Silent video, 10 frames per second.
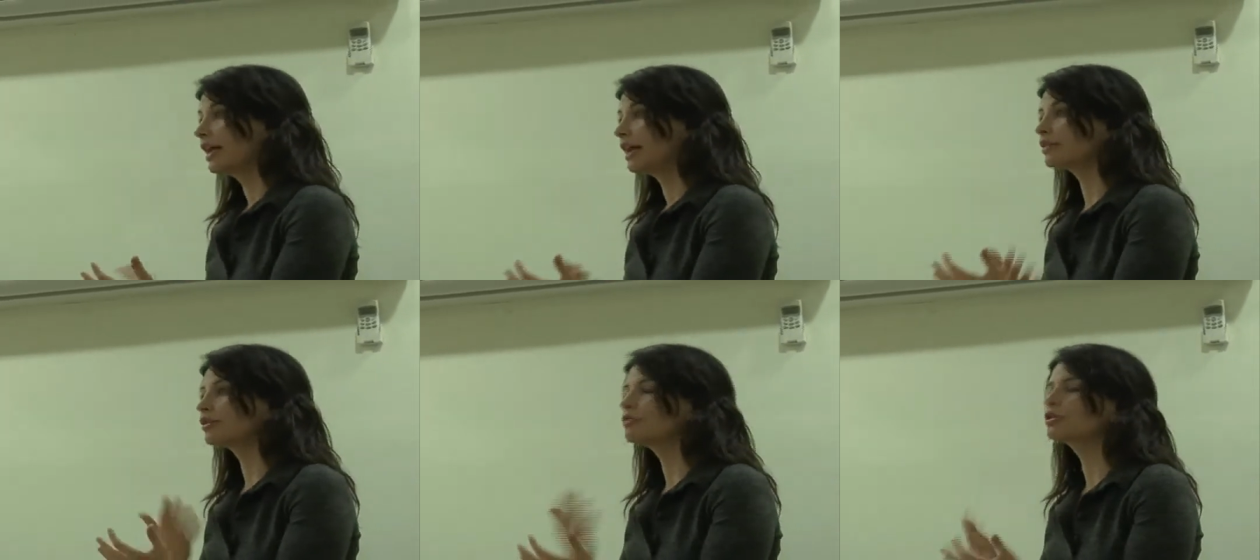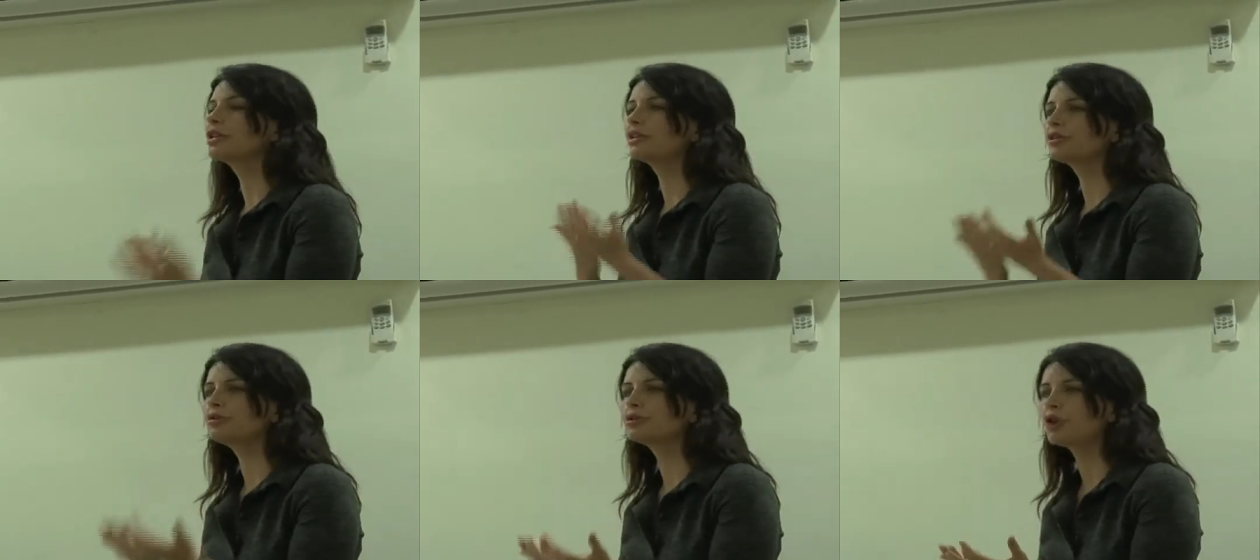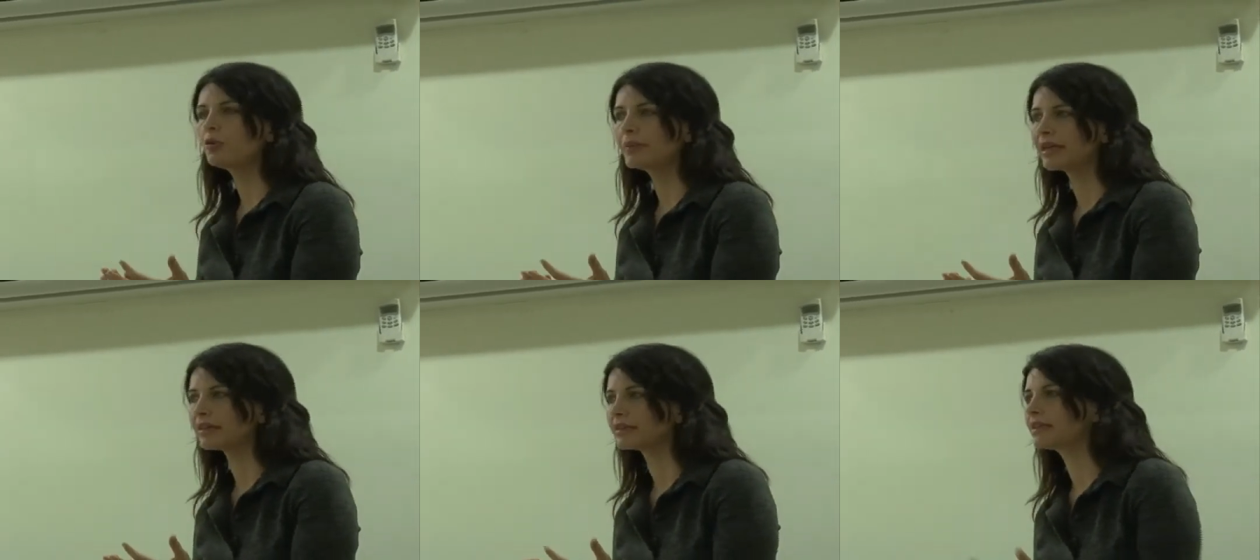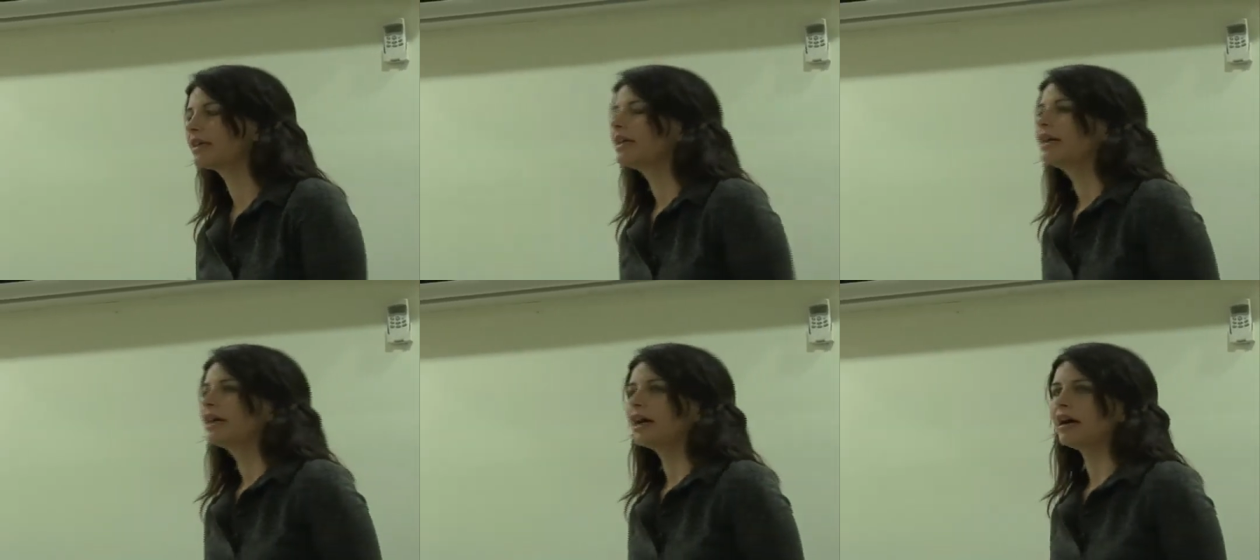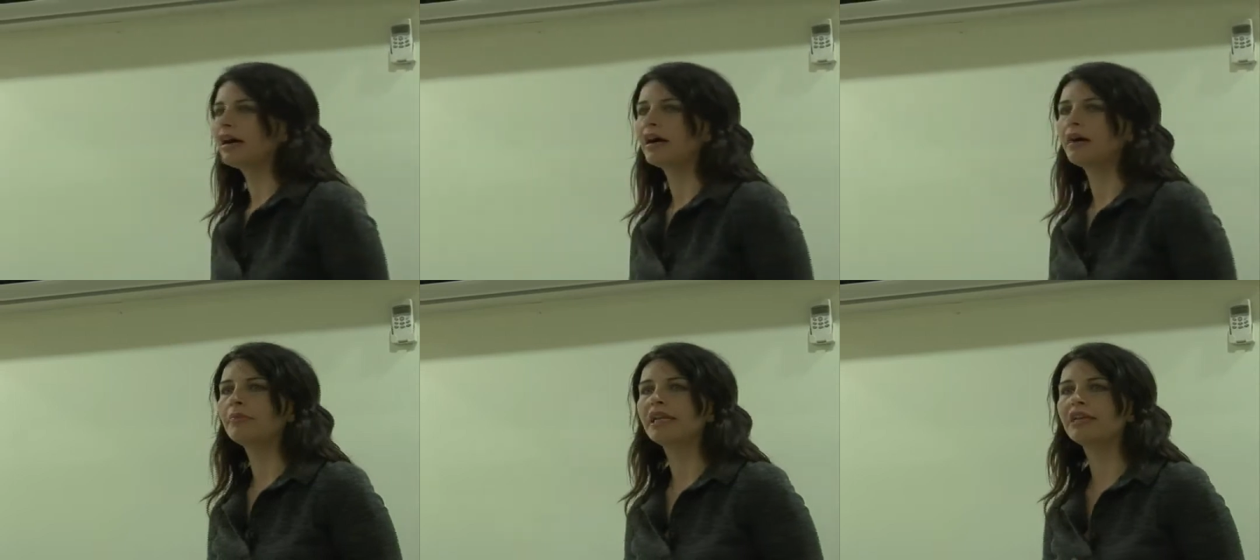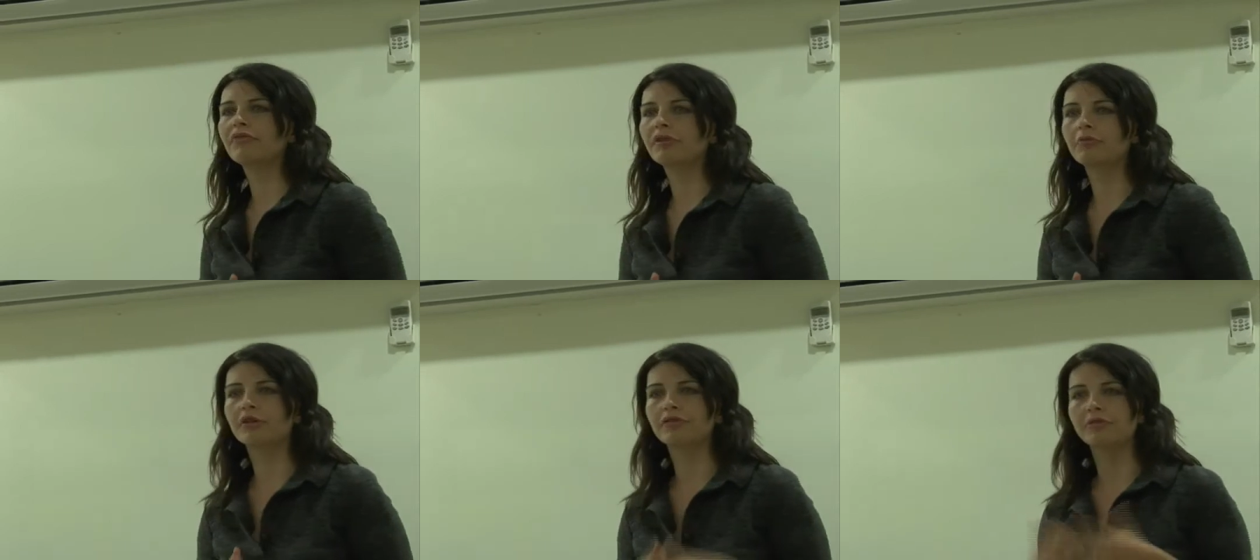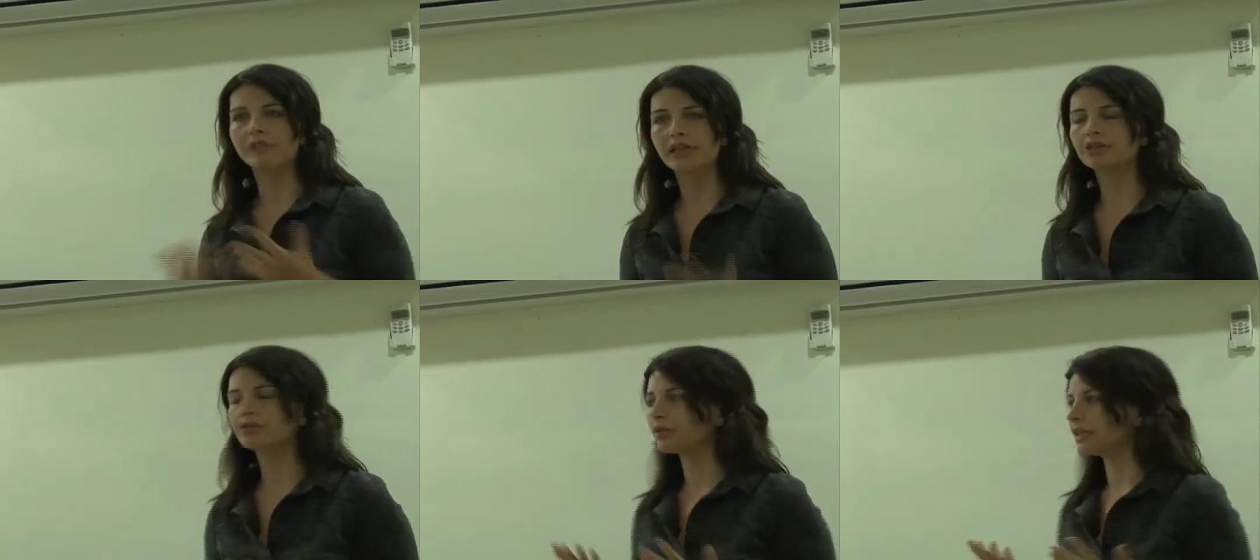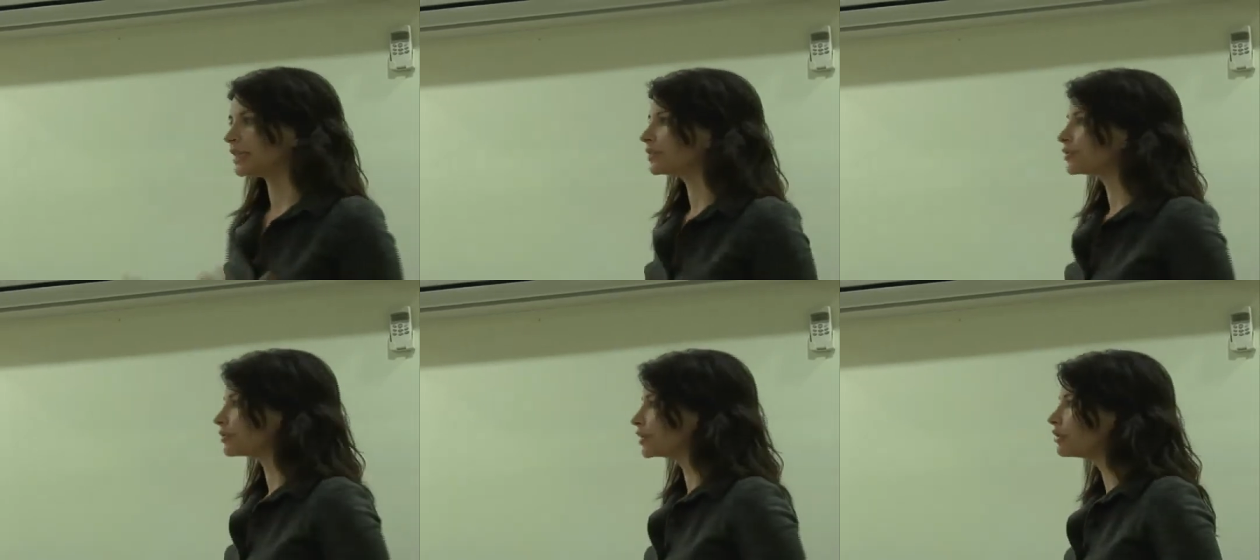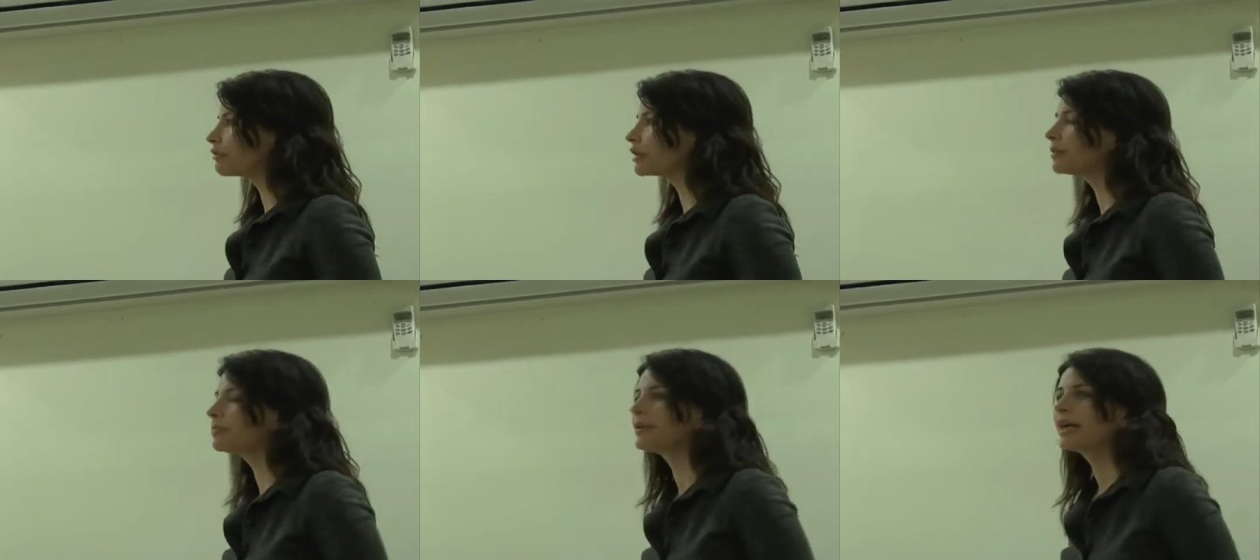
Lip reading: and socialist utopians. Many of them were from Central and Eastern Europe.